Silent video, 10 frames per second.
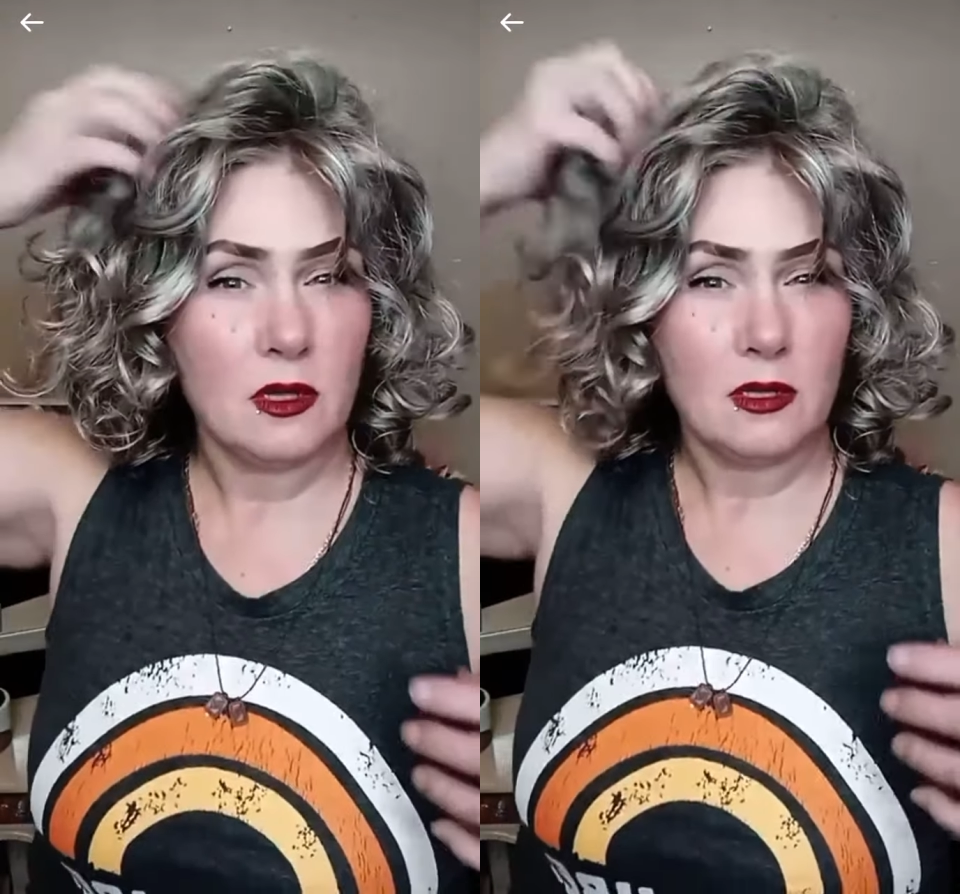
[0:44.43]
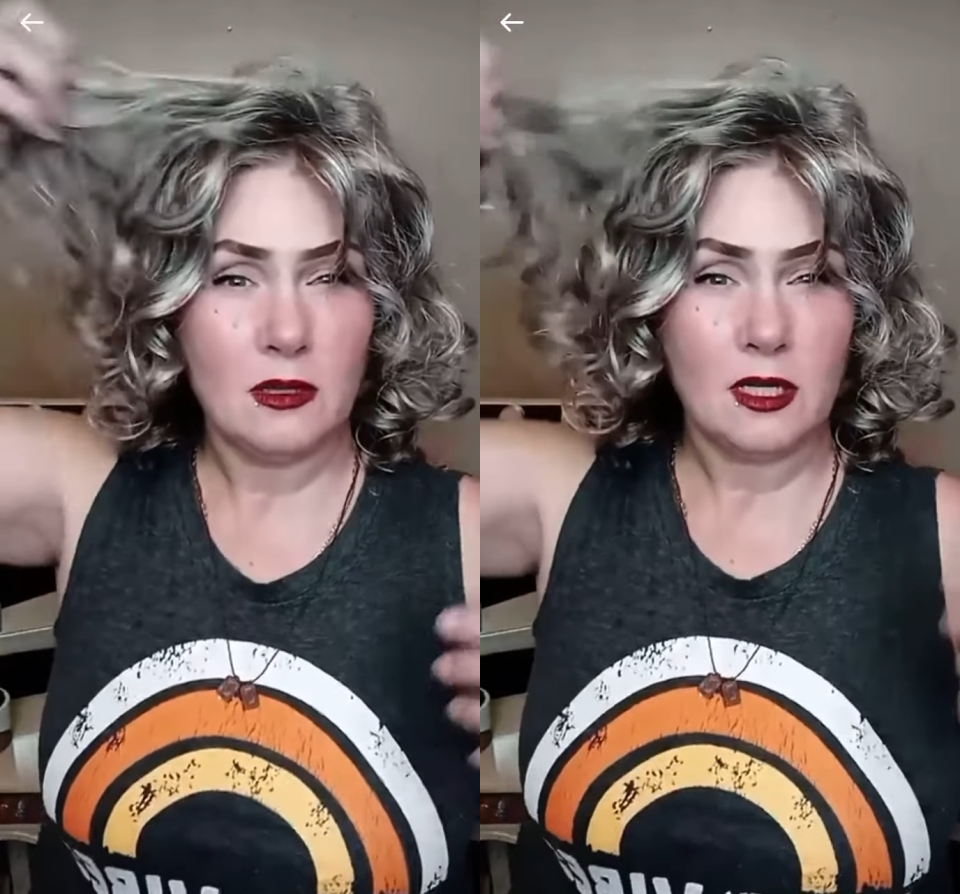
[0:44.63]

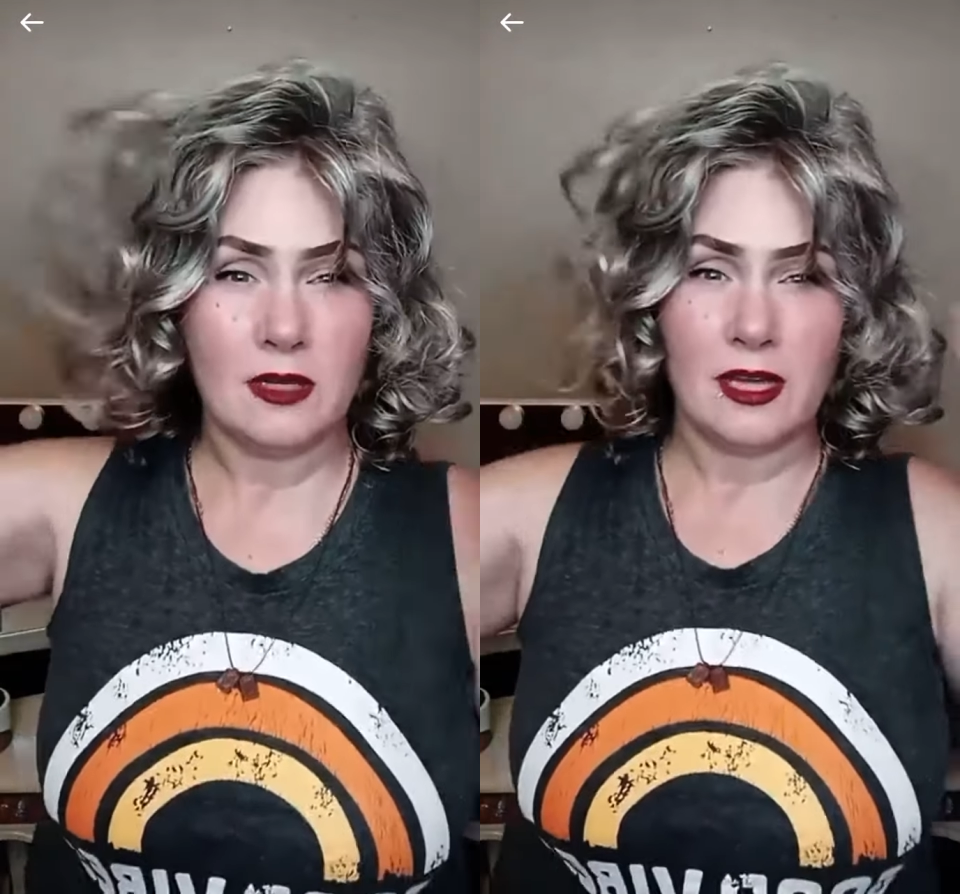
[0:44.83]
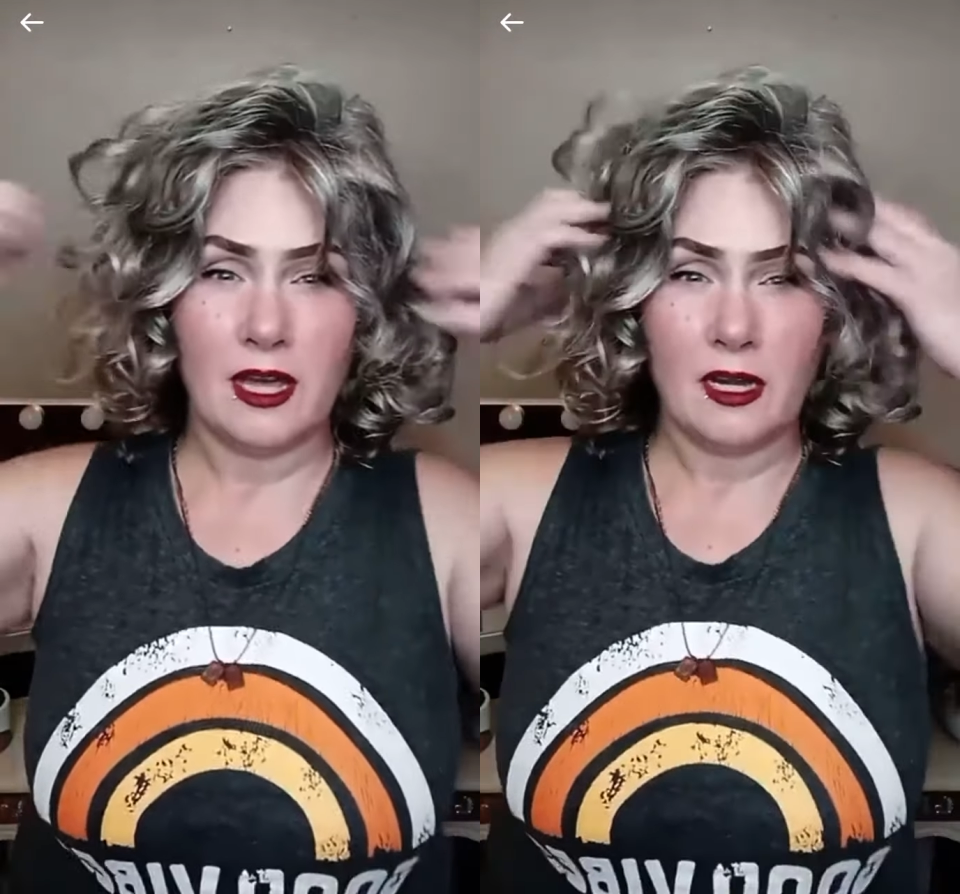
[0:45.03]
Look at
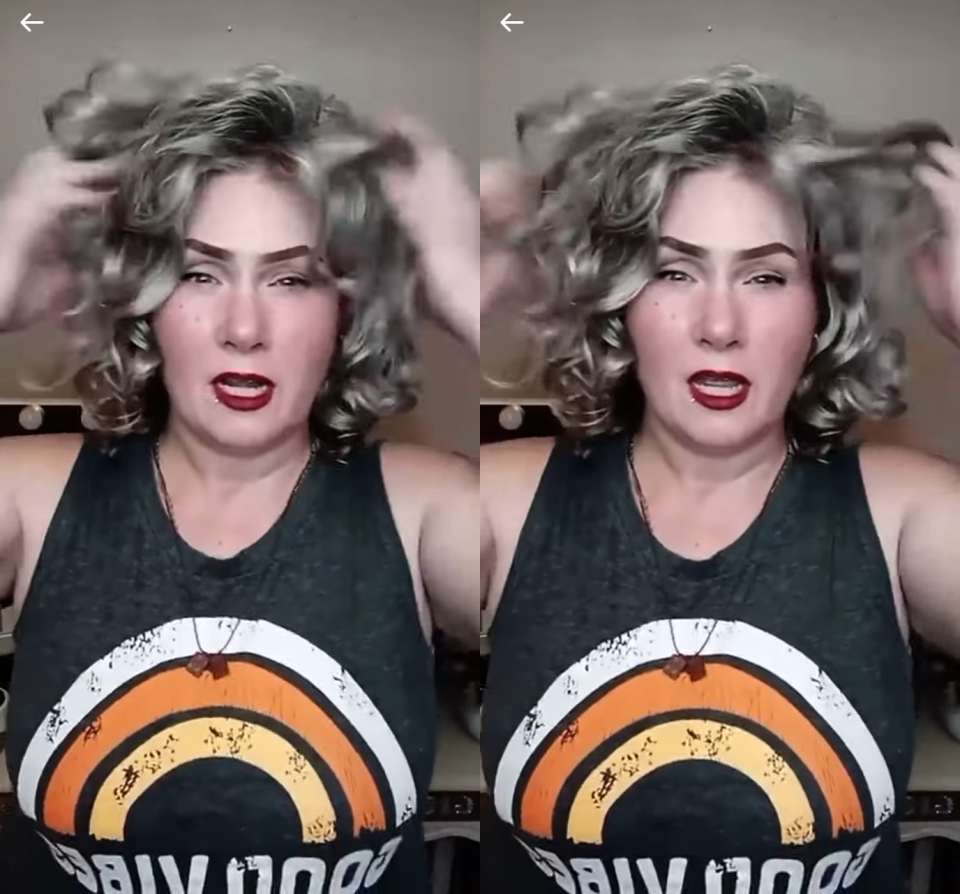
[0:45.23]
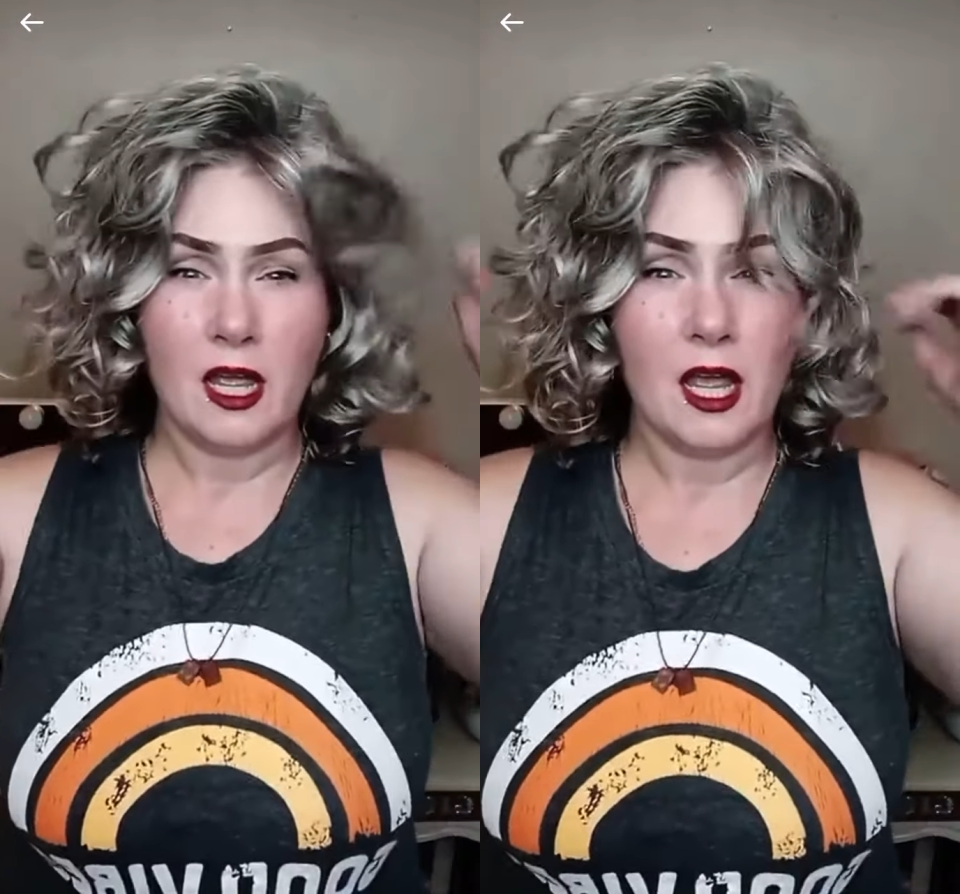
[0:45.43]
that.
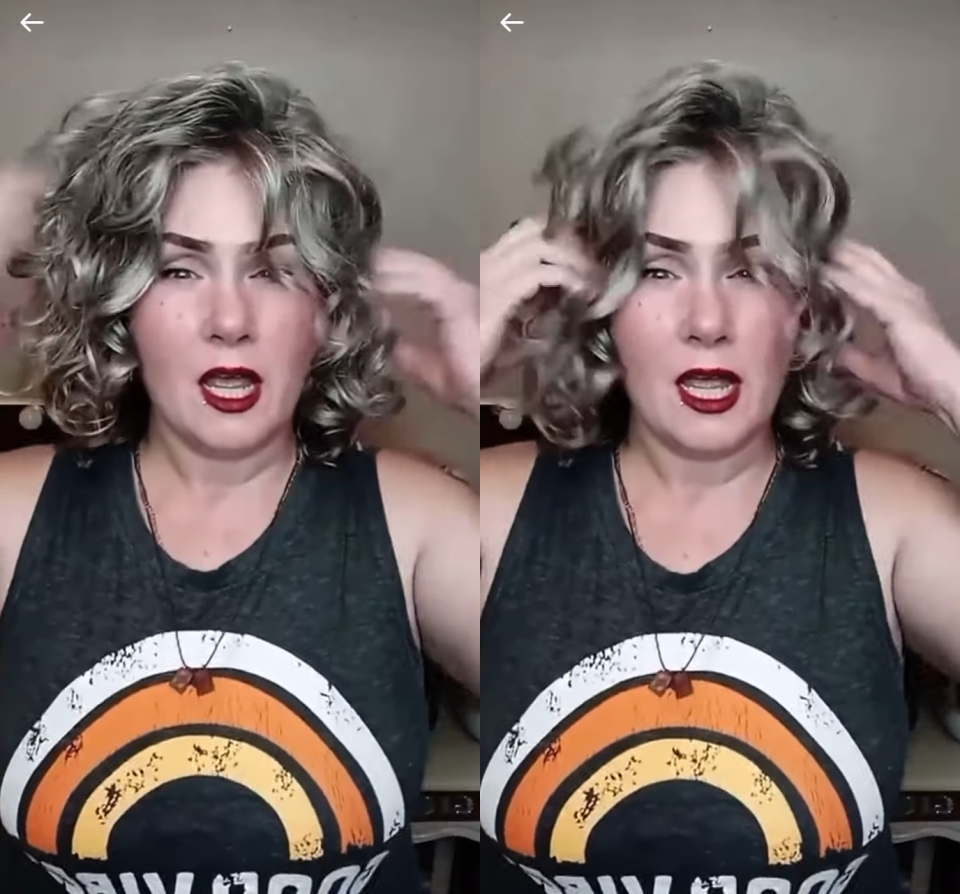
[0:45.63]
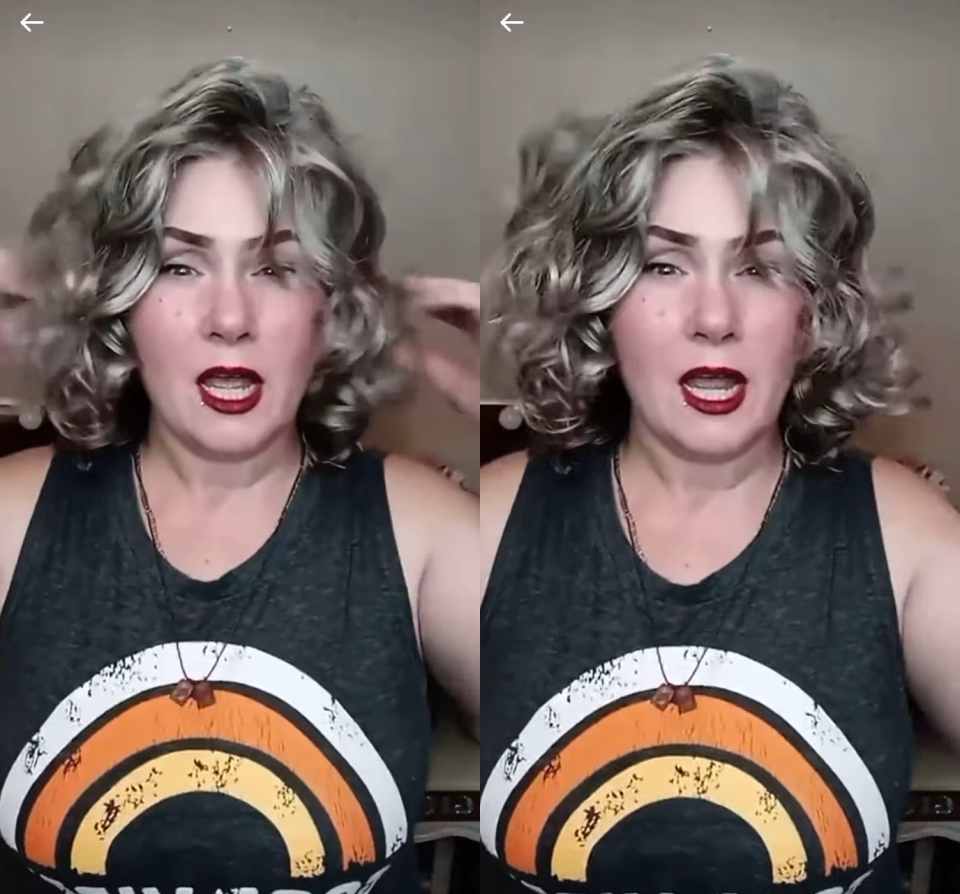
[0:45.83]

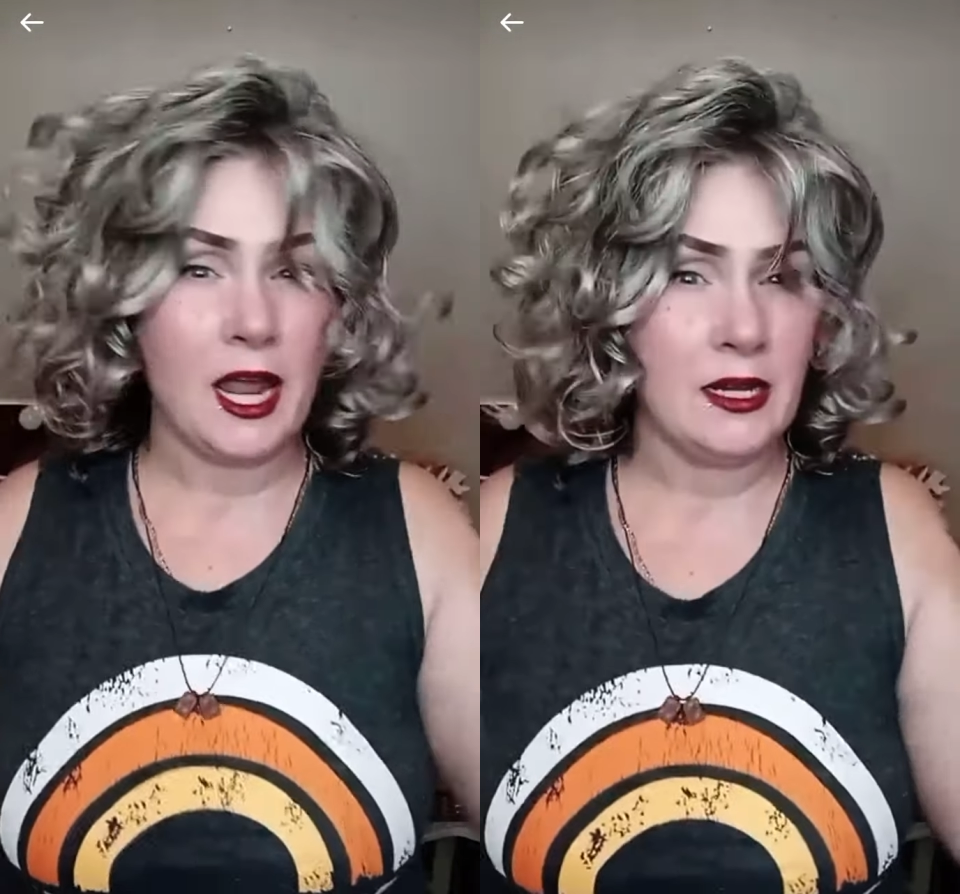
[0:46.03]
And